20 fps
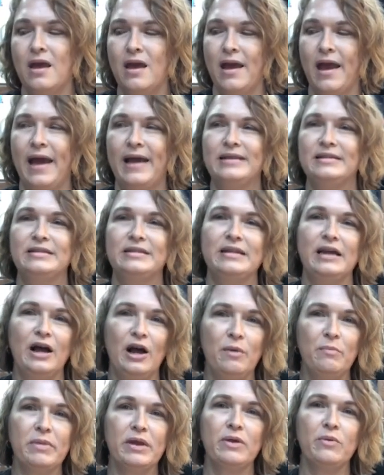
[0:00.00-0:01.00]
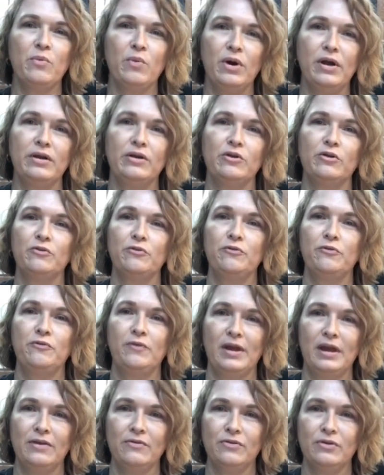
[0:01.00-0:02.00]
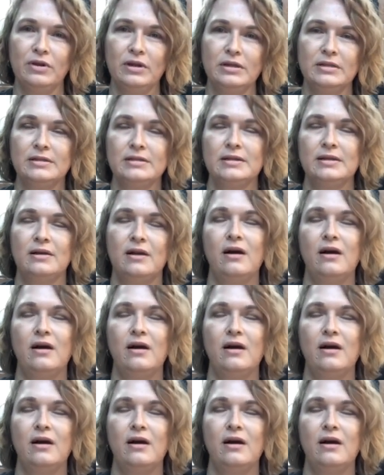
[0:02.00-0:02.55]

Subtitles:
and tell me what your favorite